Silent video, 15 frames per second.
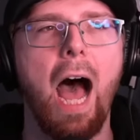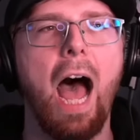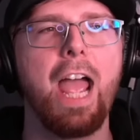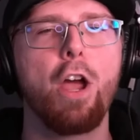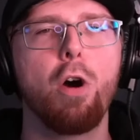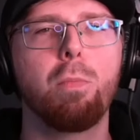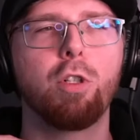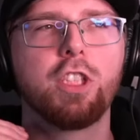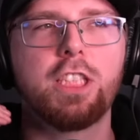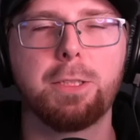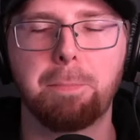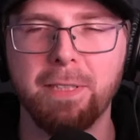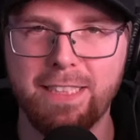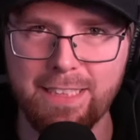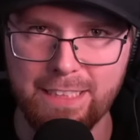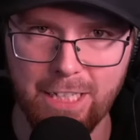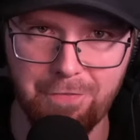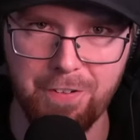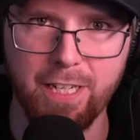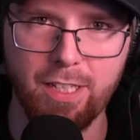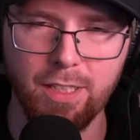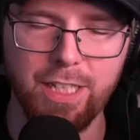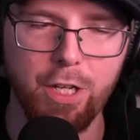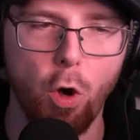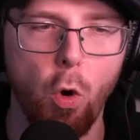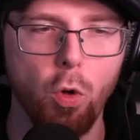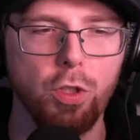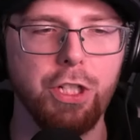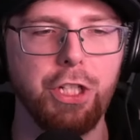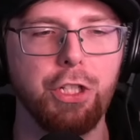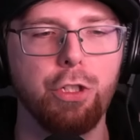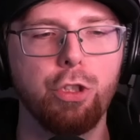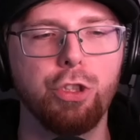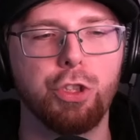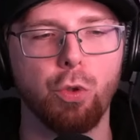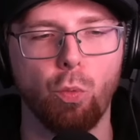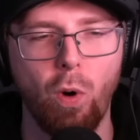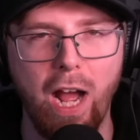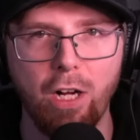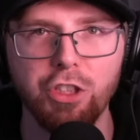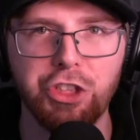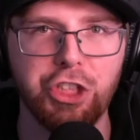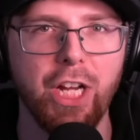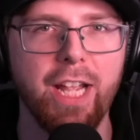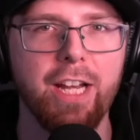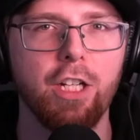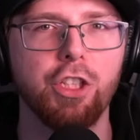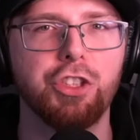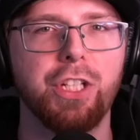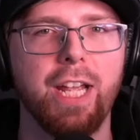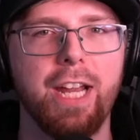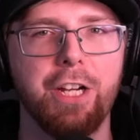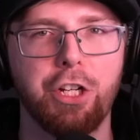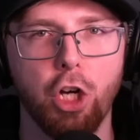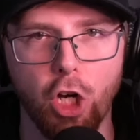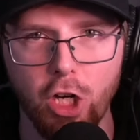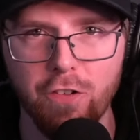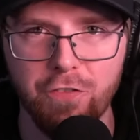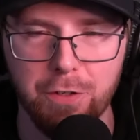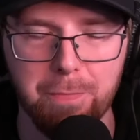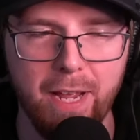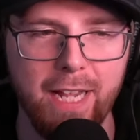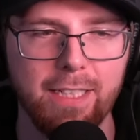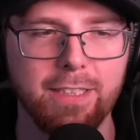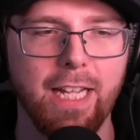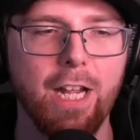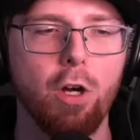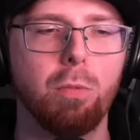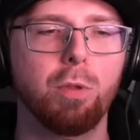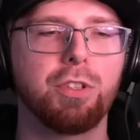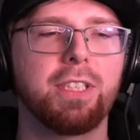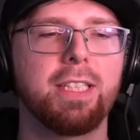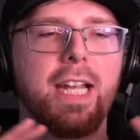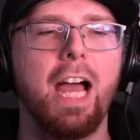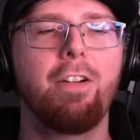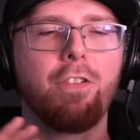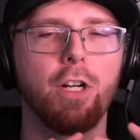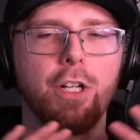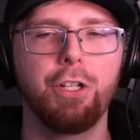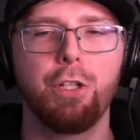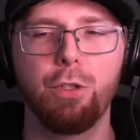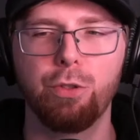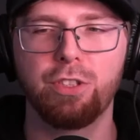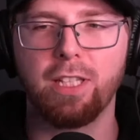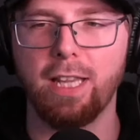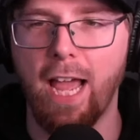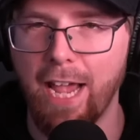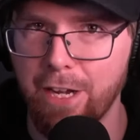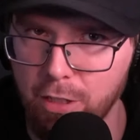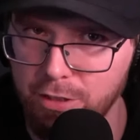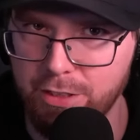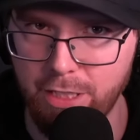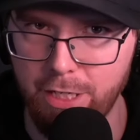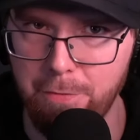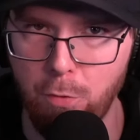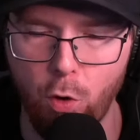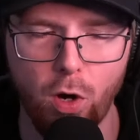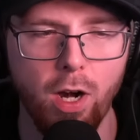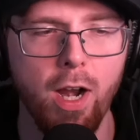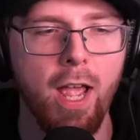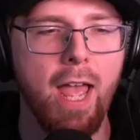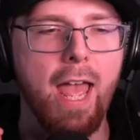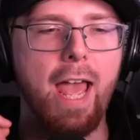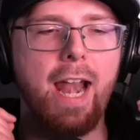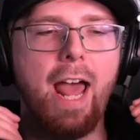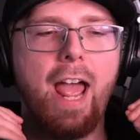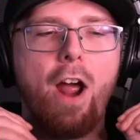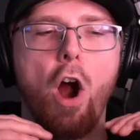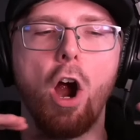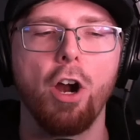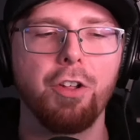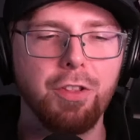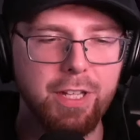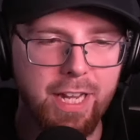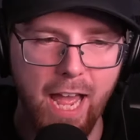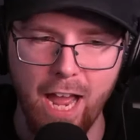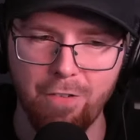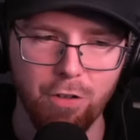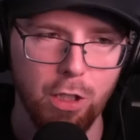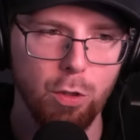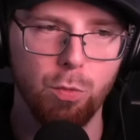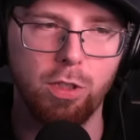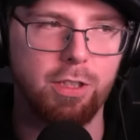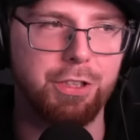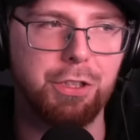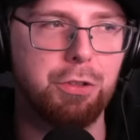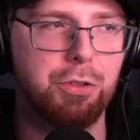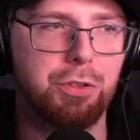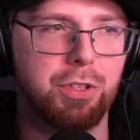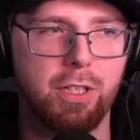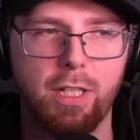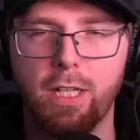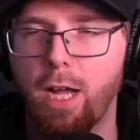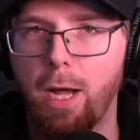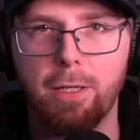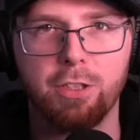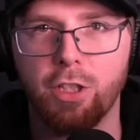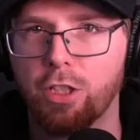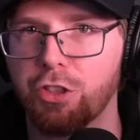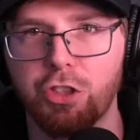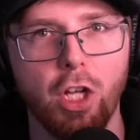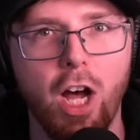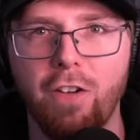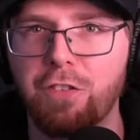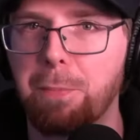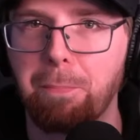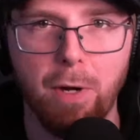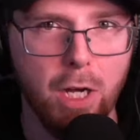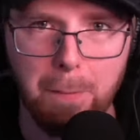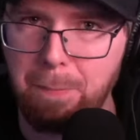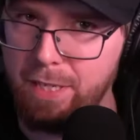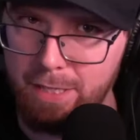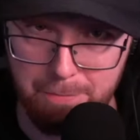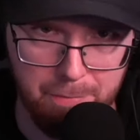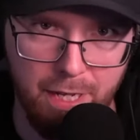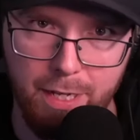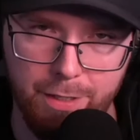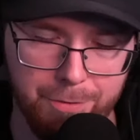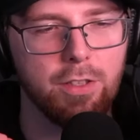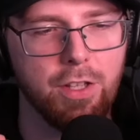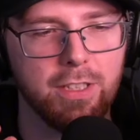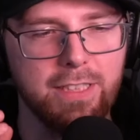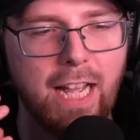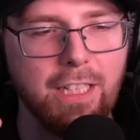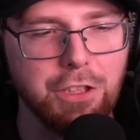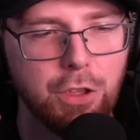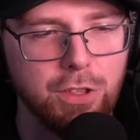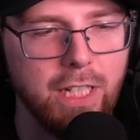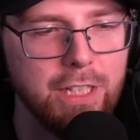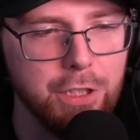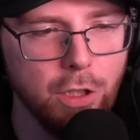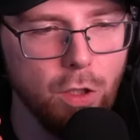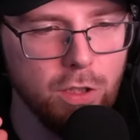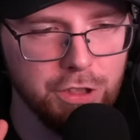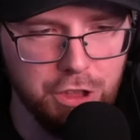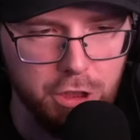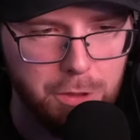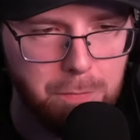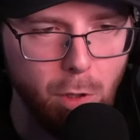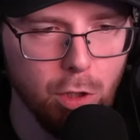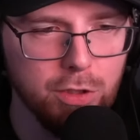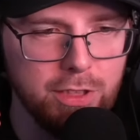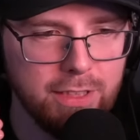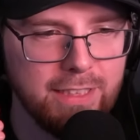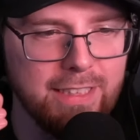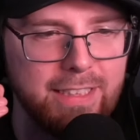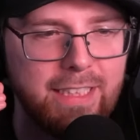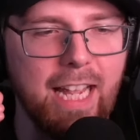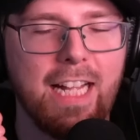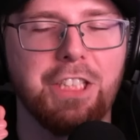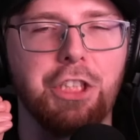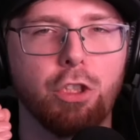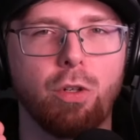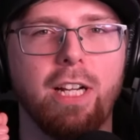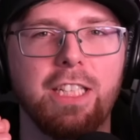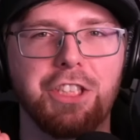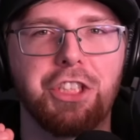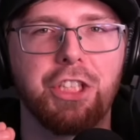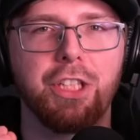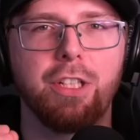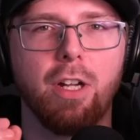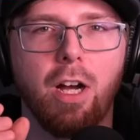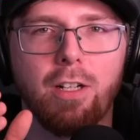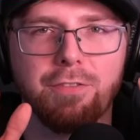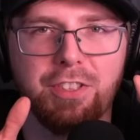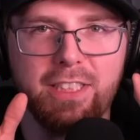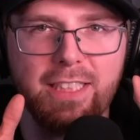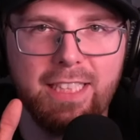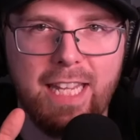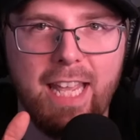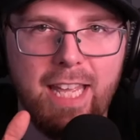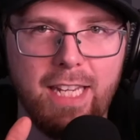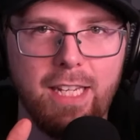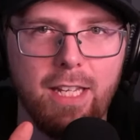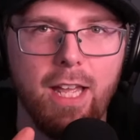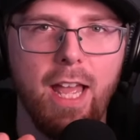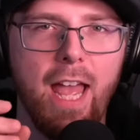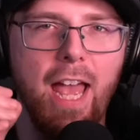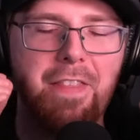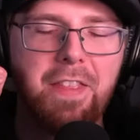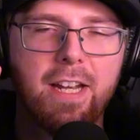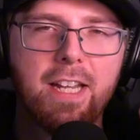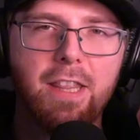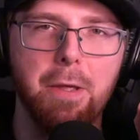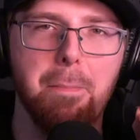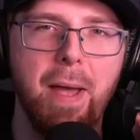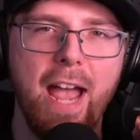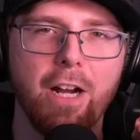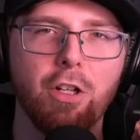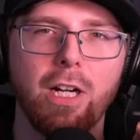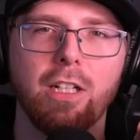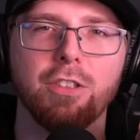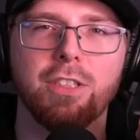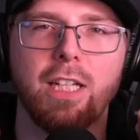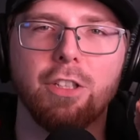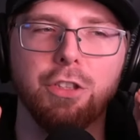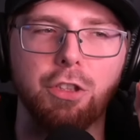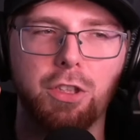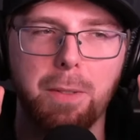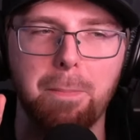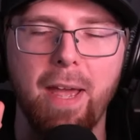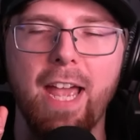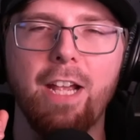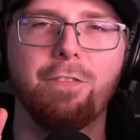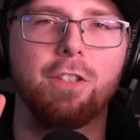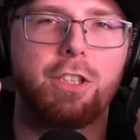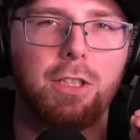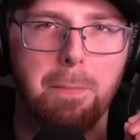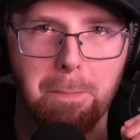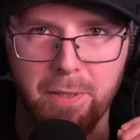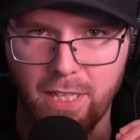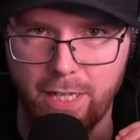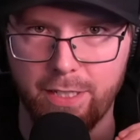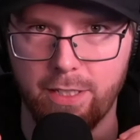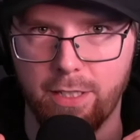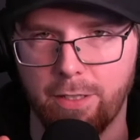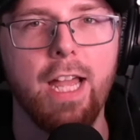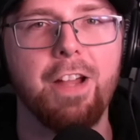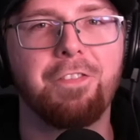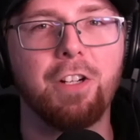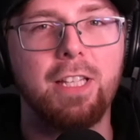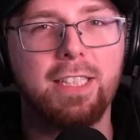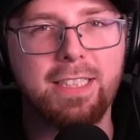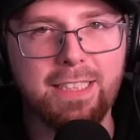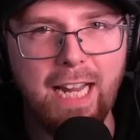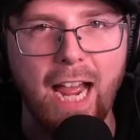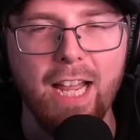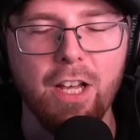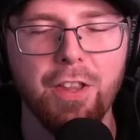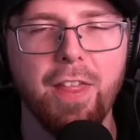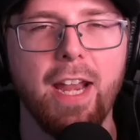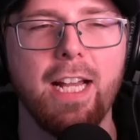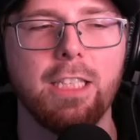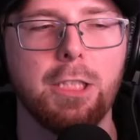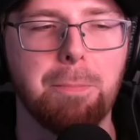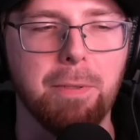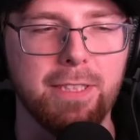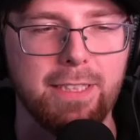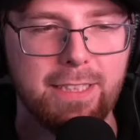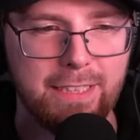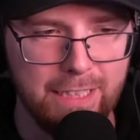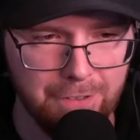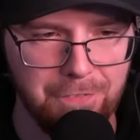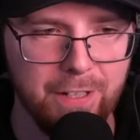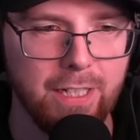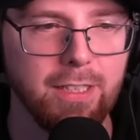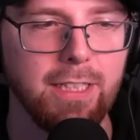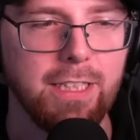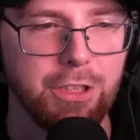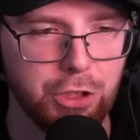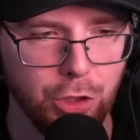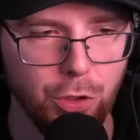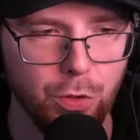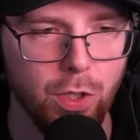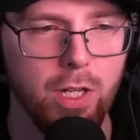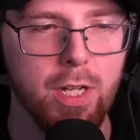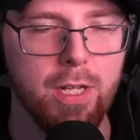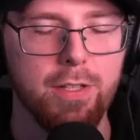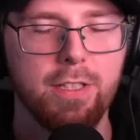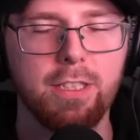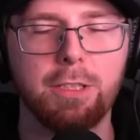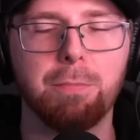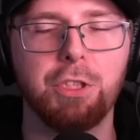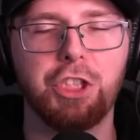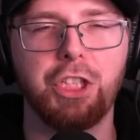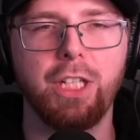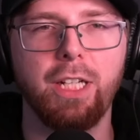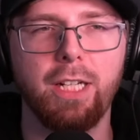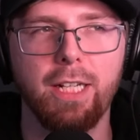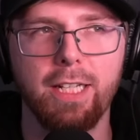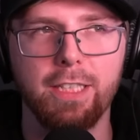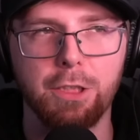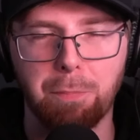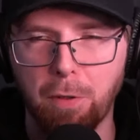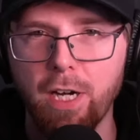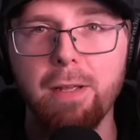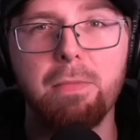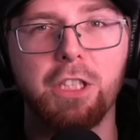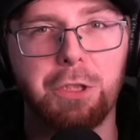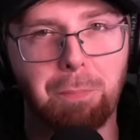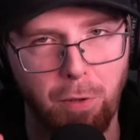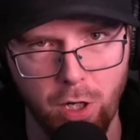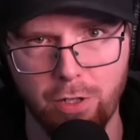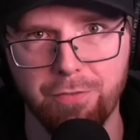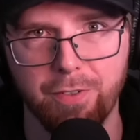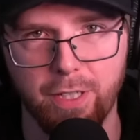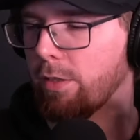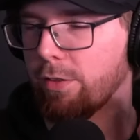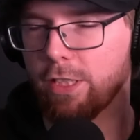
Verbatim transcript: I almost specifically only use round shaders and curved megs. I almost never use liners anymore, and I hardly ever will use a, a soft bug pen meg. The tattoos I do is just mostly saturation of skin, and then in the backgrounds, I'll use a mag for some blending. And for the style that I specifically do, this machine is pretty much perfect.